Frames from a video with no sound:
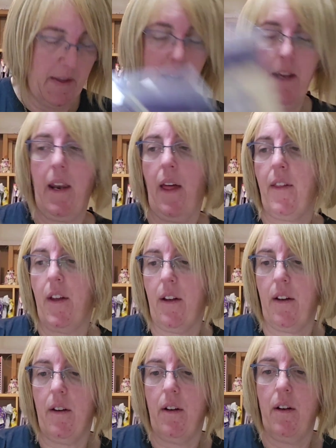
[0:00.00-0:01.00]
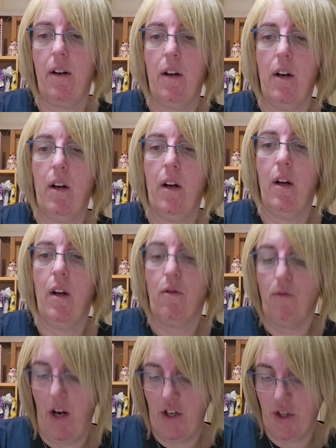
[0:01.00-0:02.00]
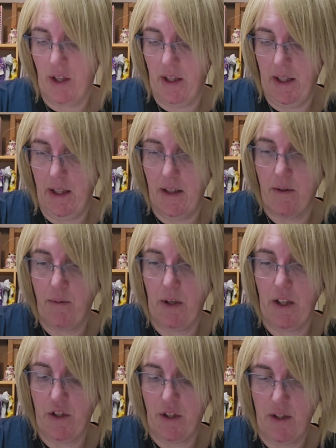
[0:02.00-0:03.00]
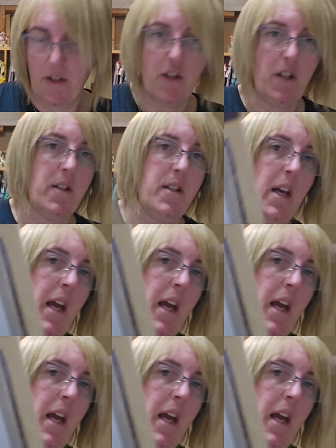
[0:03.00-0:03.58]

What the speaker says: Another Russian kit, which is just